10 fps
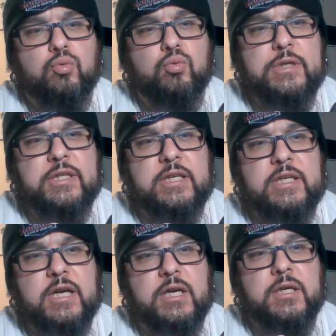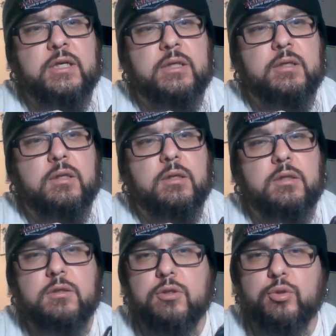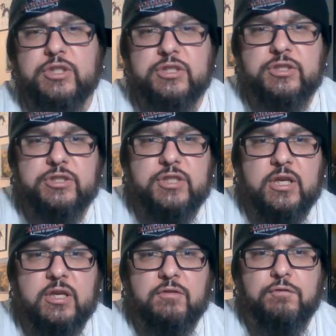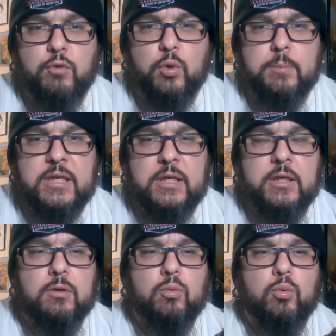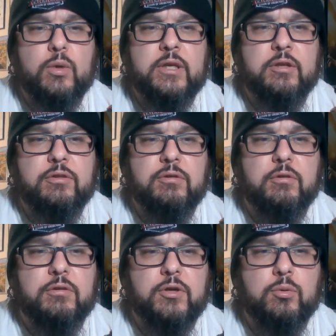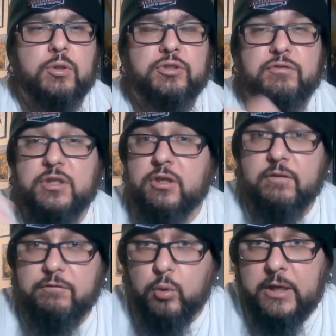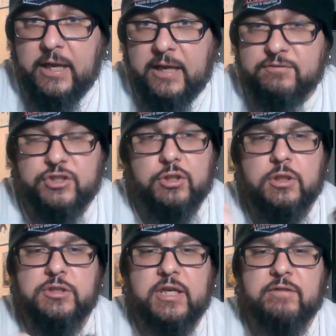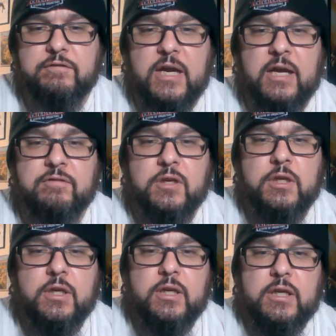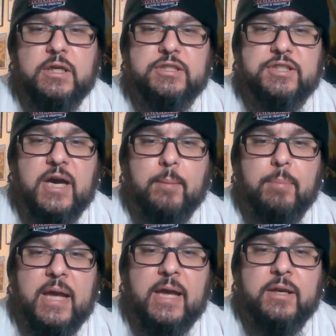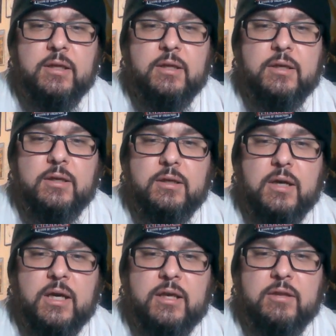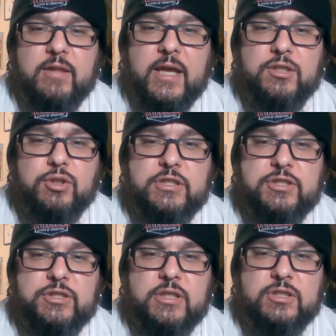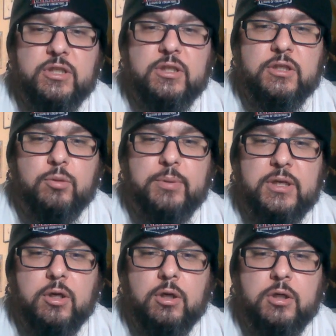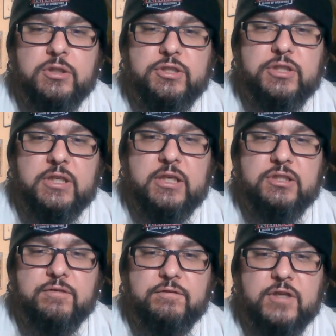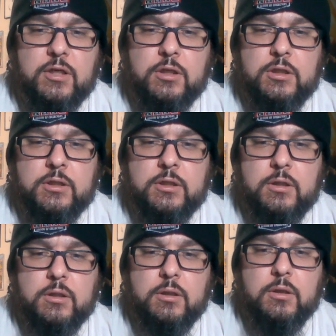really kind of loses it for me with the Thunder Rosa figure, and 4.5 stars out of 5 is not bad. The headdress is a little bit hard to get to fit on.